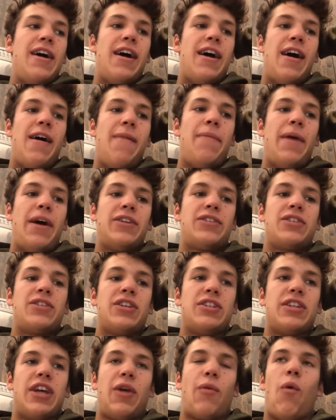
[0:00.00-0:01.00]
uh, that's
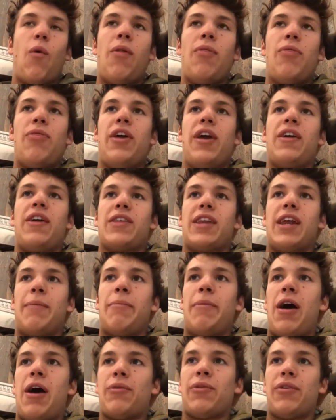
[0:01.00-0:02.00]
just like one thing that
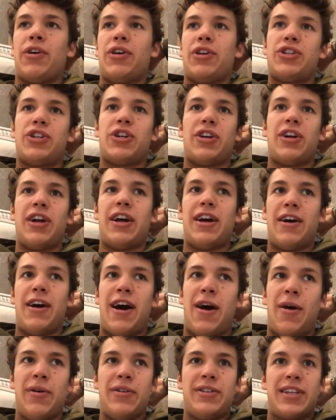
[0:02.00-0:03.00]
I'm not really sure how,
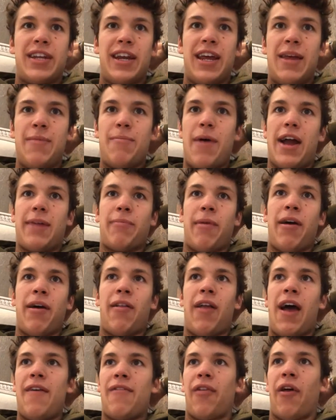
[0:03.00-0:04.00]
how it's going to impact my
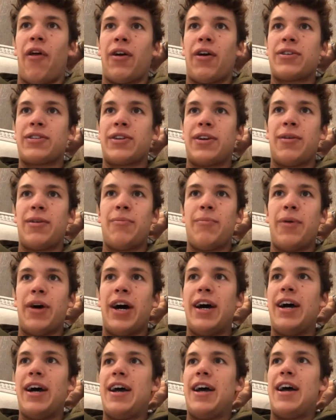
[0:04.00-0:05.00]
life long term.
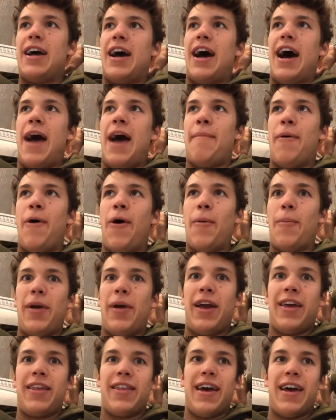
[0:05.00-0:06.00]
But I'm
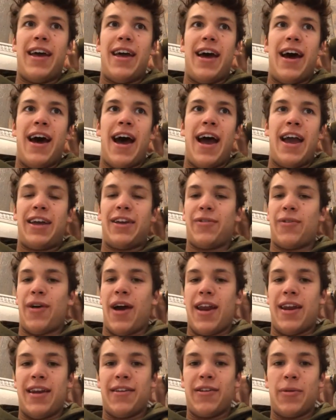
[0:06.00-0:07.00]
hoping that I can
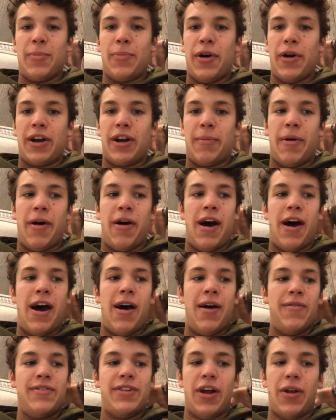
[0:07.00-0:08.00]
write another book about
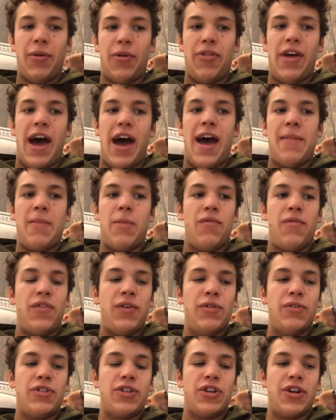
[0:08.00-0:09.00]
how I've dealt with that in the
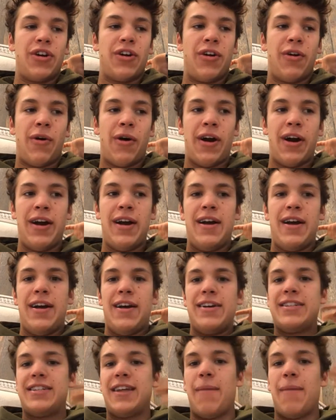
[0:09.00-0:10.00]
future or
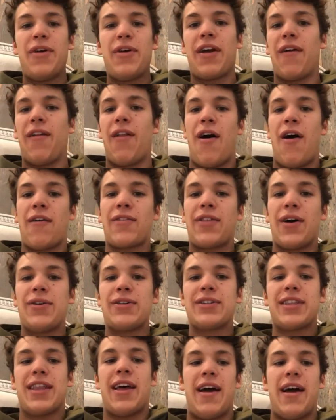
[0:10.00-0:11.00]
something along
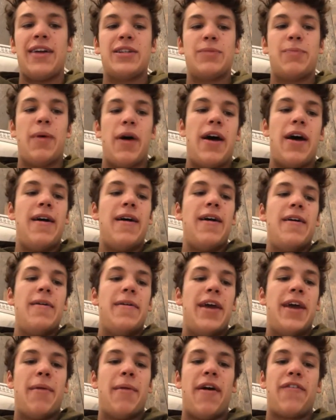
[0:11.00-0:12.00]
those lines. But
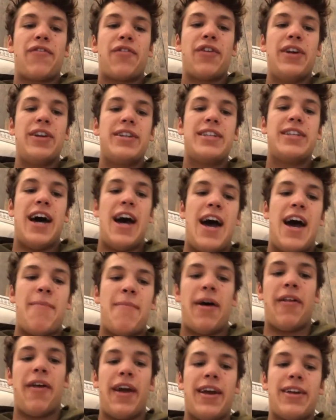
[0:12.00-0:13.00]
in my free time,
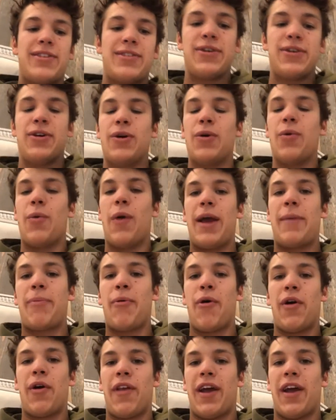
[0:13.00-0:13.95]
I like to wakeboard,